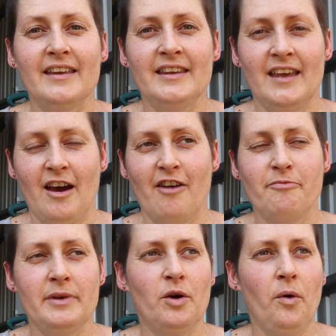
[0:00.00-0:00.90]
Yeah,
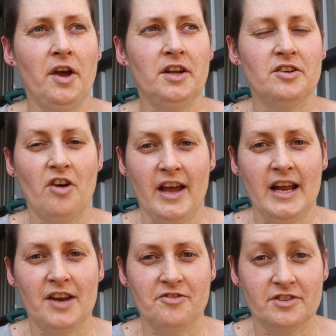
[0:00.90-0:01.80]
I've been quoted
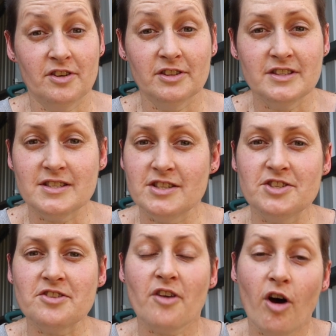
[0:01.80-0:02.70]
$900 to
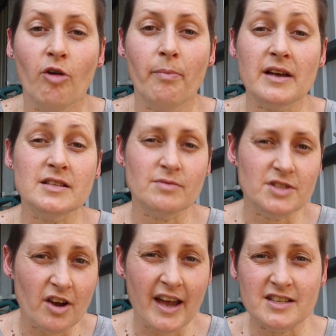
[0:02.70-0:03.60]
do the whole bus,
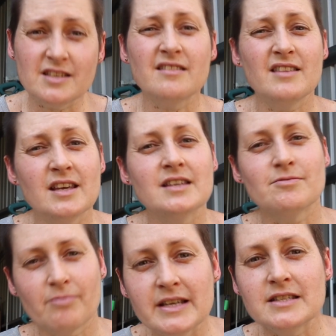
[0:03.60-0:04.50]
which I actually think
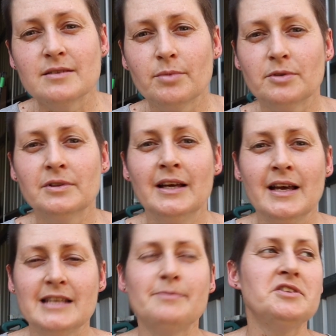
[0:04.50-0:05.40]
is reasonable,
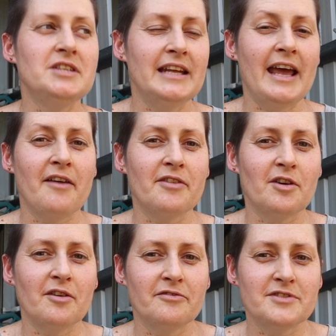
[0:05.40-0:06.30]
especially now that
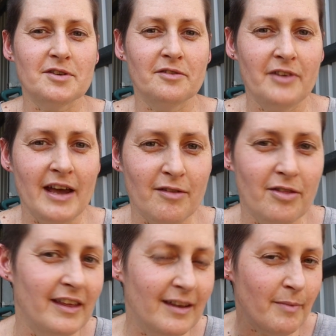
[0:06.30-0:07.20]
I've sort of had to
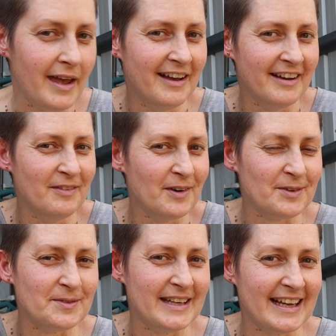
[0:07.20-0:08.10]
think about what
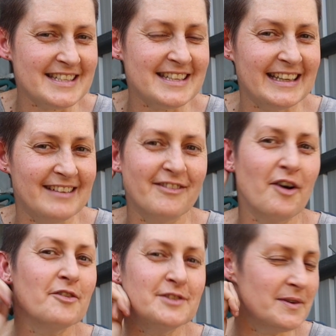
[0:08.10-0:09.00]
it would actually
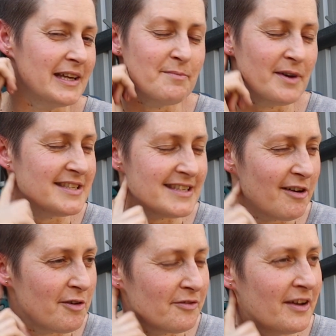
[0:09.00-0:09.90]
involve doing it
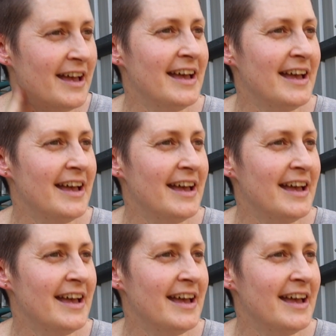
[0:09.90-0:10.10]
myself.